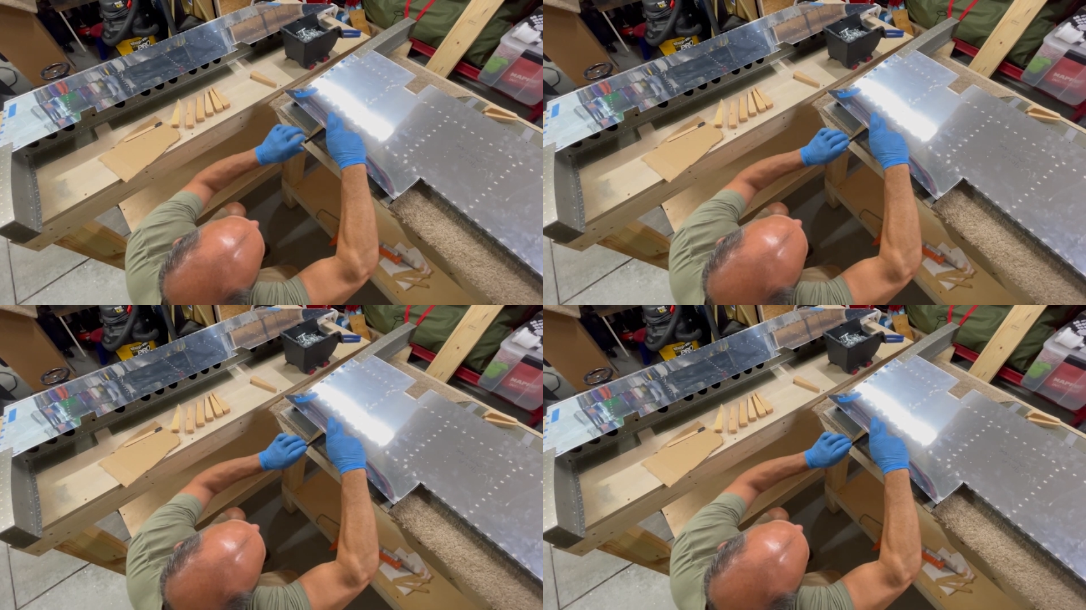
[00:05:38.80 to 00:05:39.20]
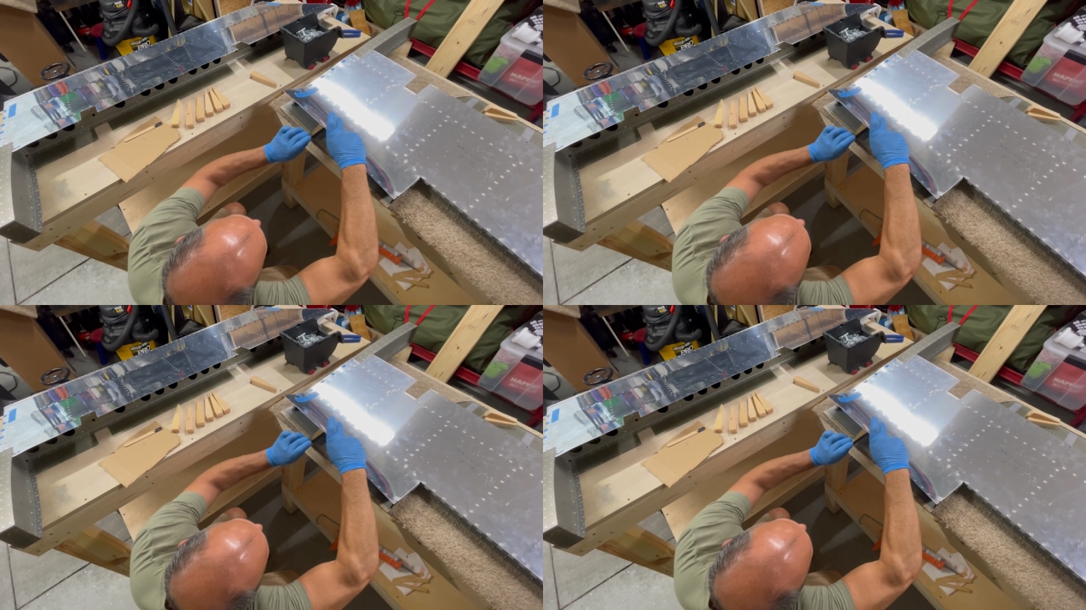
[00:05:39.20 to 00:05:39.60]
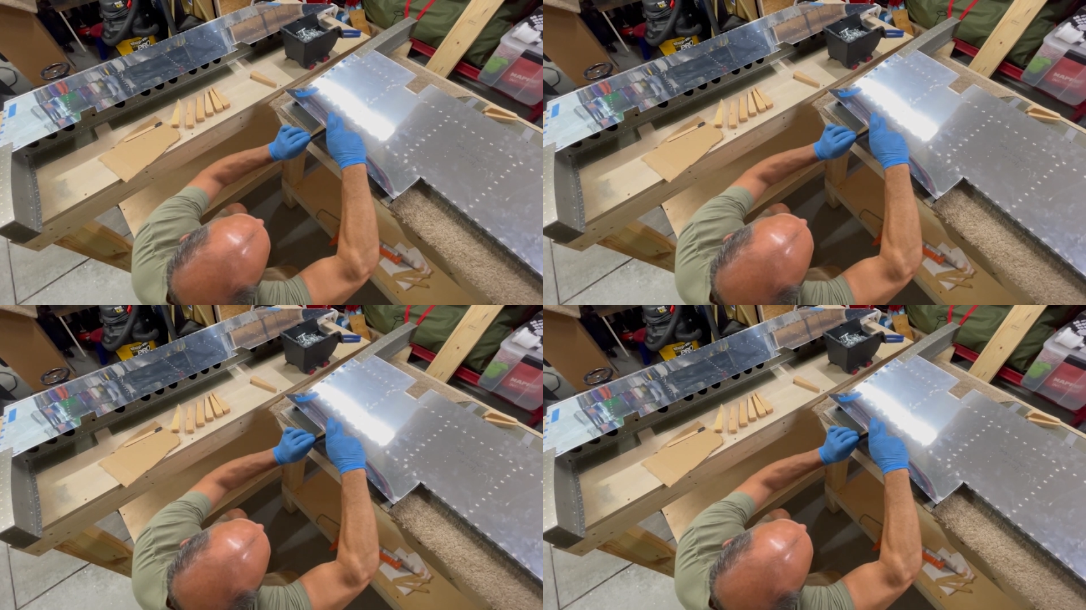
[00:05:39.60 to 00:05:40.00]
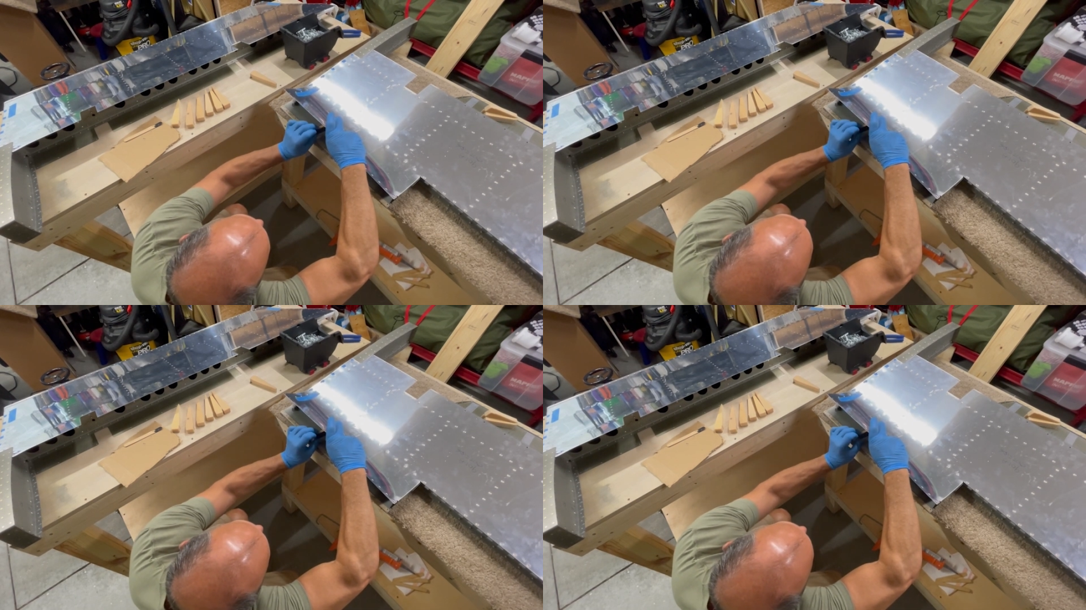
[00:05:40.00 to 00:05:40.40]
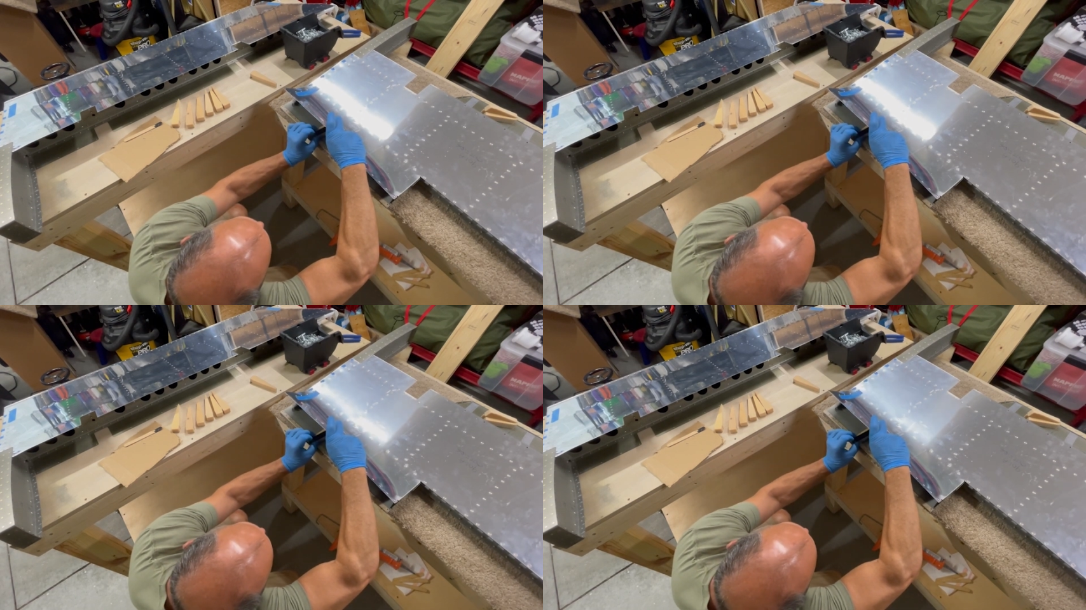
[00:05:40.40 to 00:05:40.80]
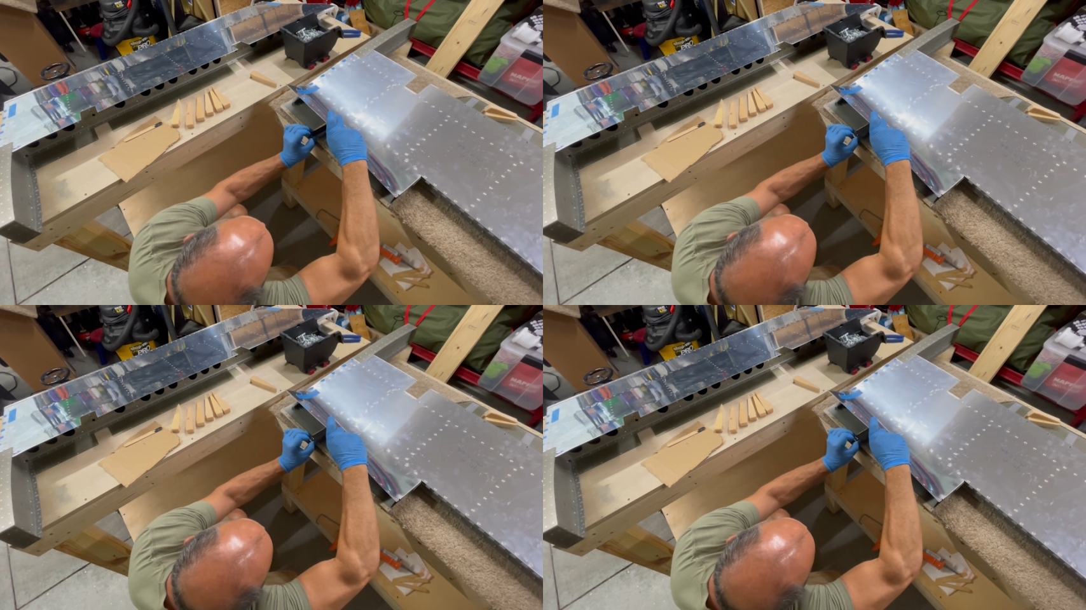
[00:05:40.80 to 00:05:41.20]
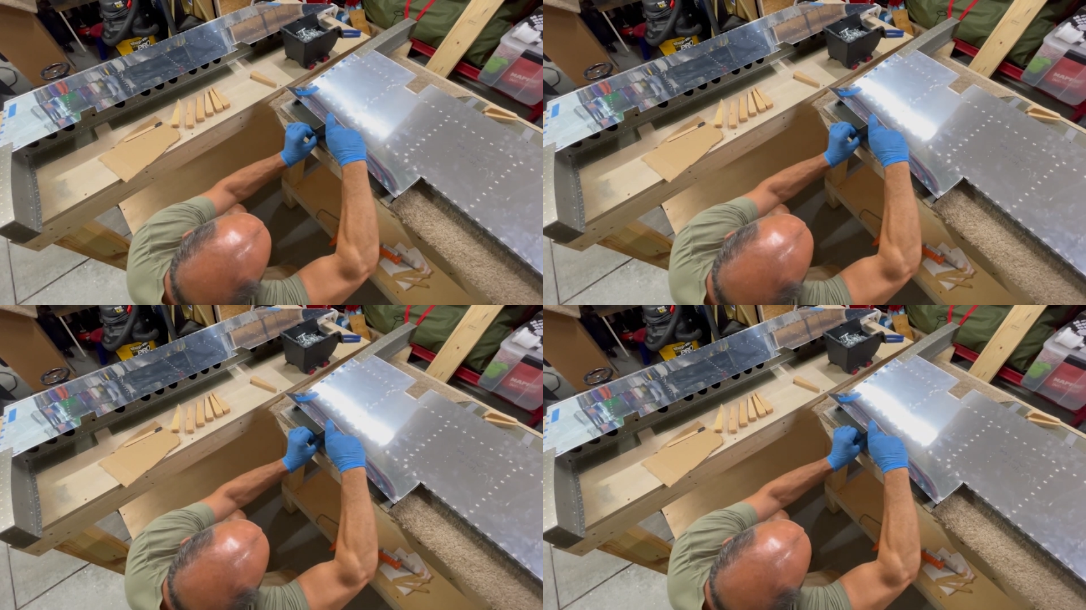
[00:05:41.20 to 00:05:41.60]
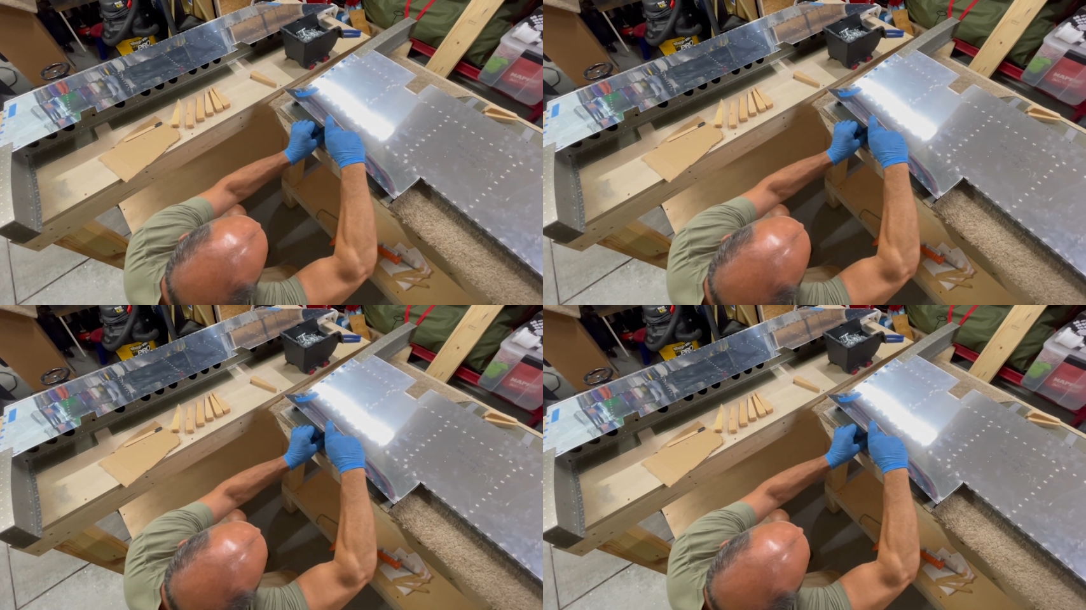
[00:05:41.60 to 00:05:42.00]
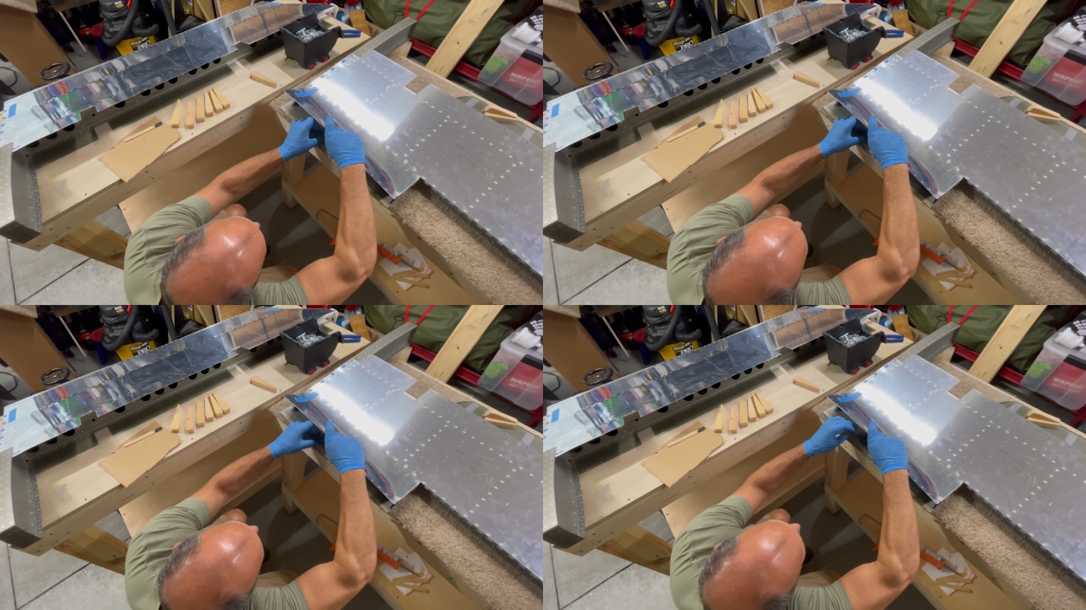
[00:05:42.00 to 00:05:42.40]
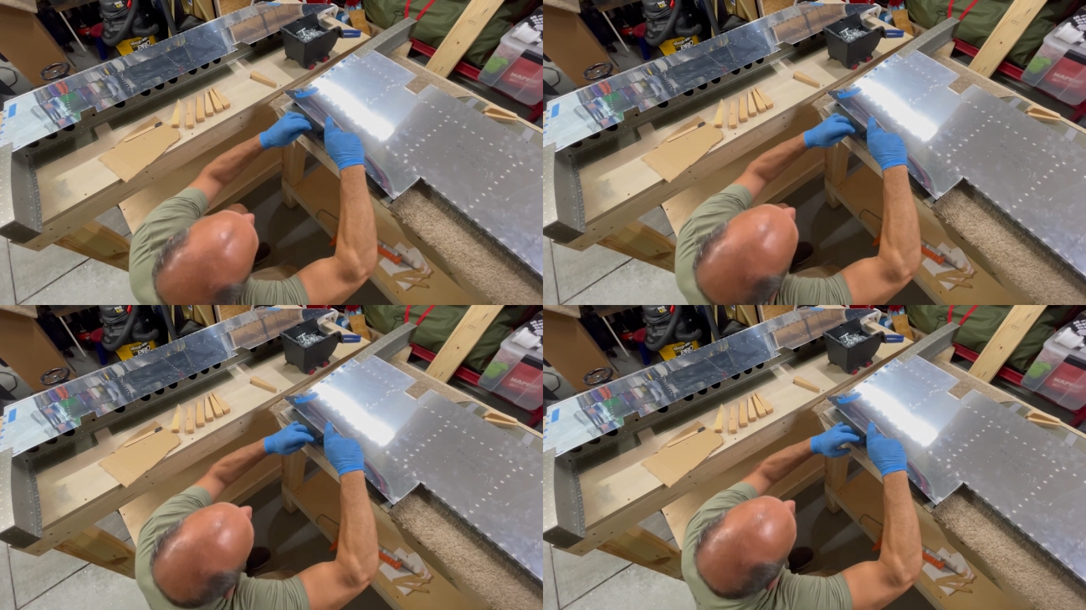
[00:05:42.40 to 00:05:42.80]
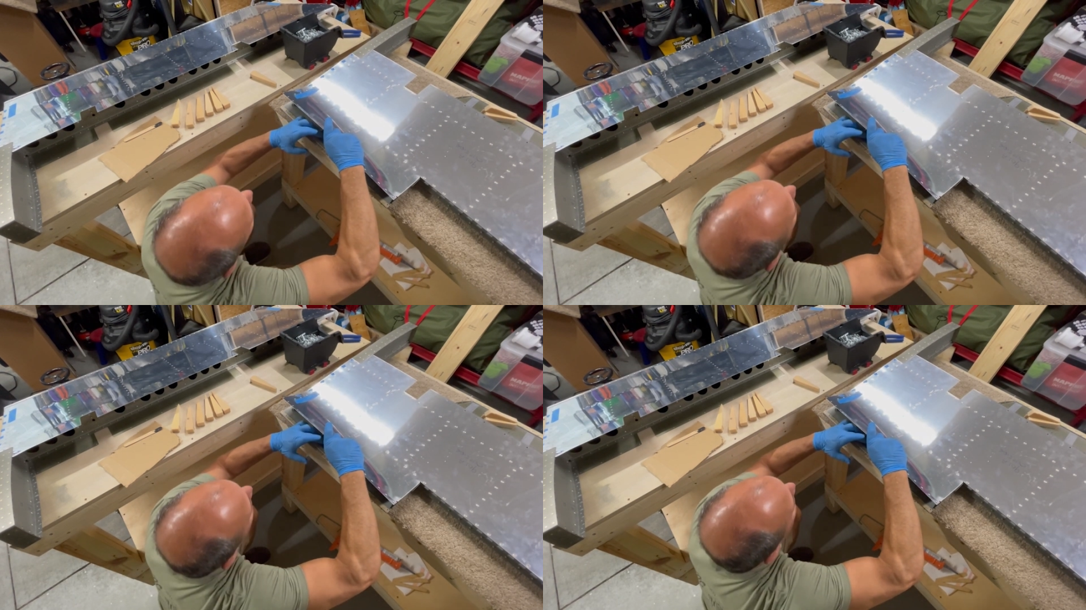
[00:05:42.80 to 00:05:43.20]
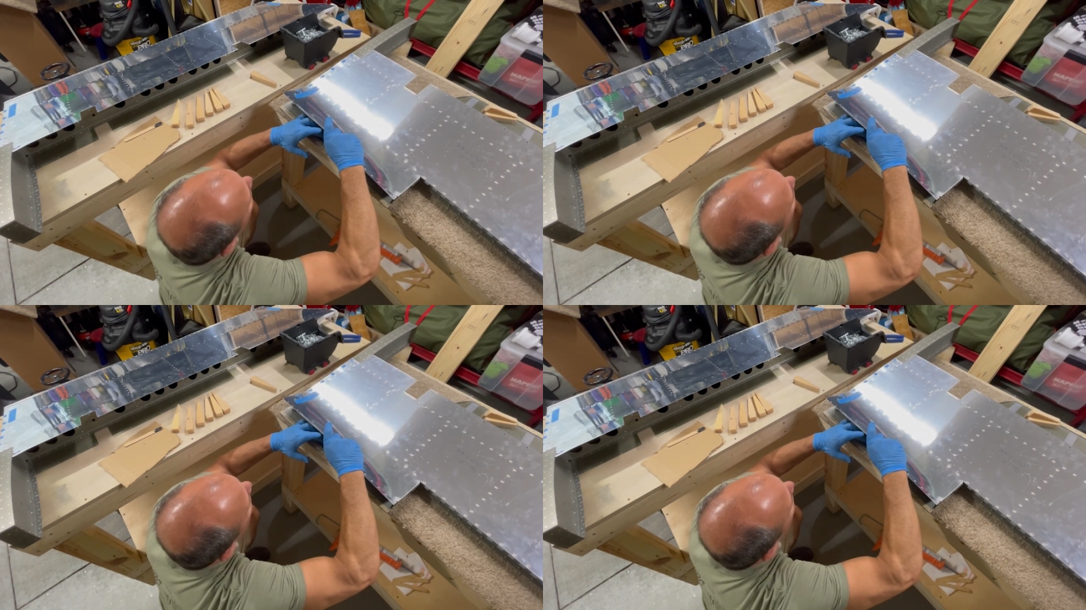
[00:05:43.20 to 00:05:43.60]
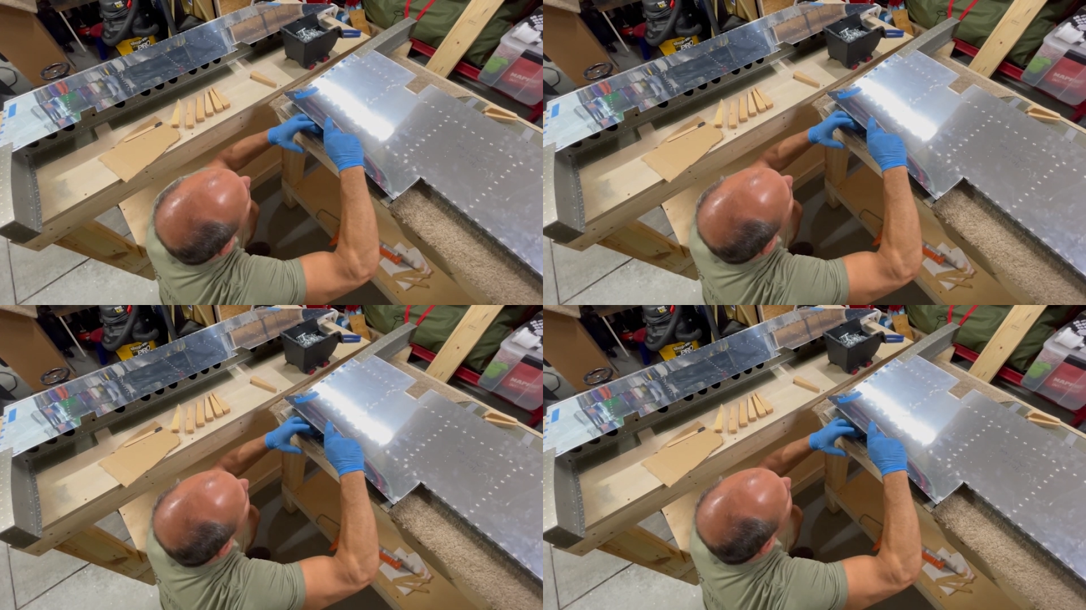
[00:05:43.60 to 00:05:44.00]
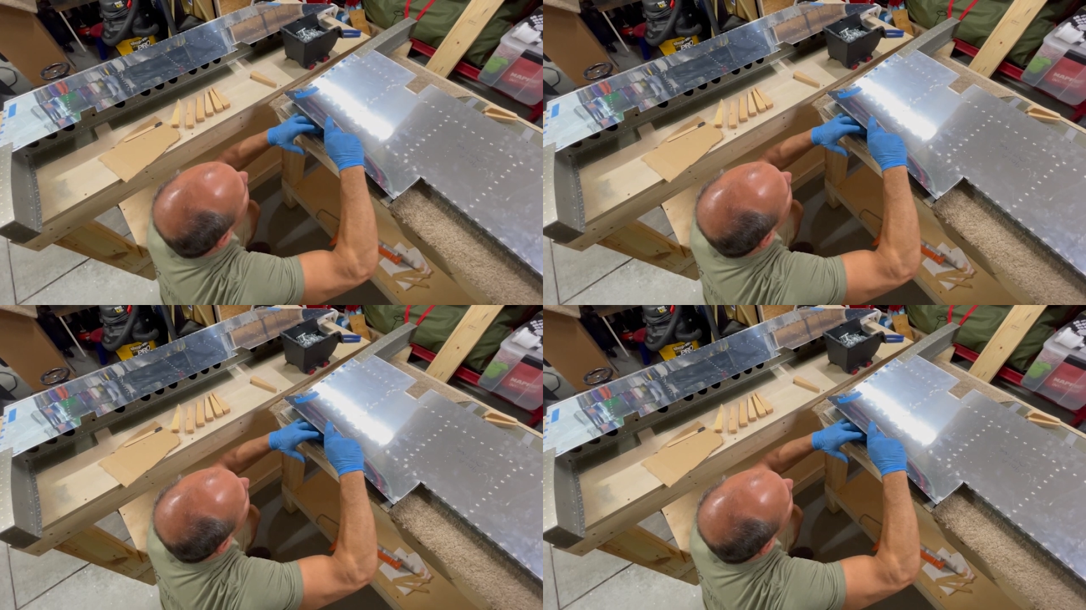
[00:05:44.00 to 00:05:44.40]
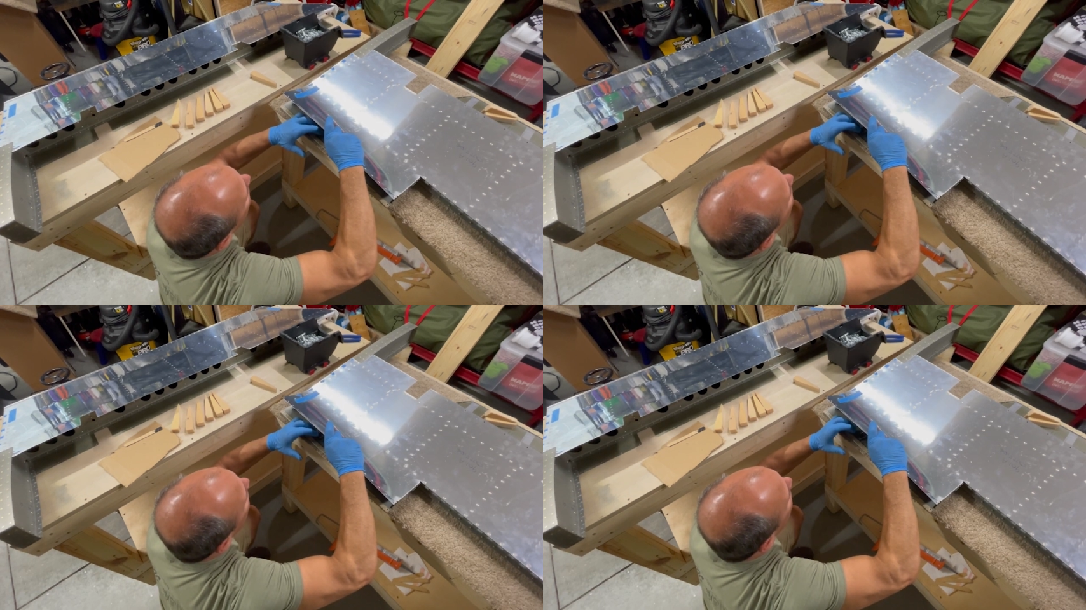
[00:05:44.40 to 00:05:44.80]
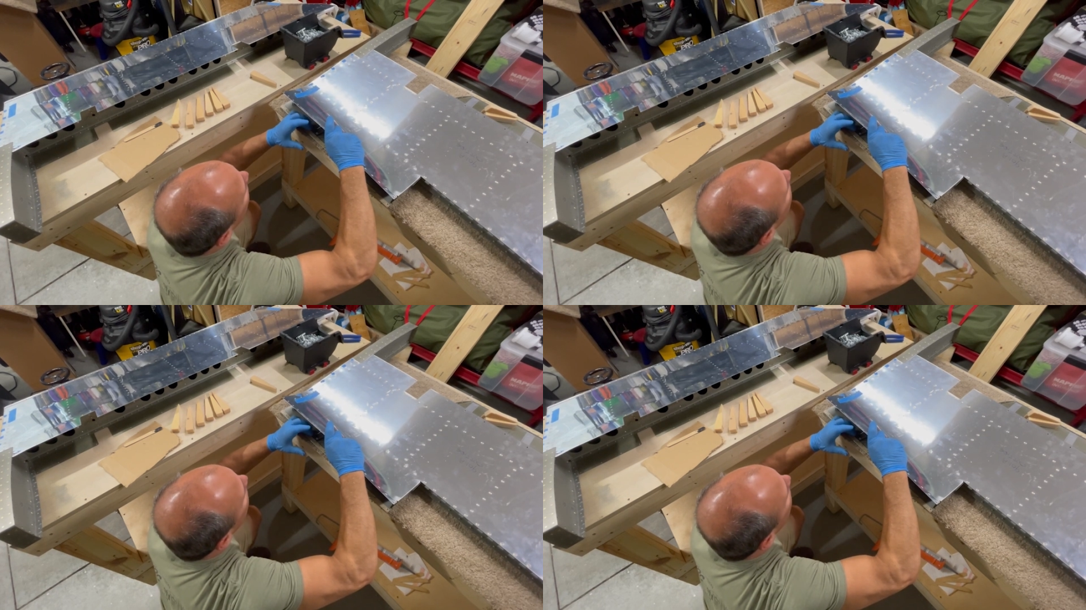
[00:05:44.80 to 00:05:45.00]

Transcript: No face is visible, so there are no lips to read.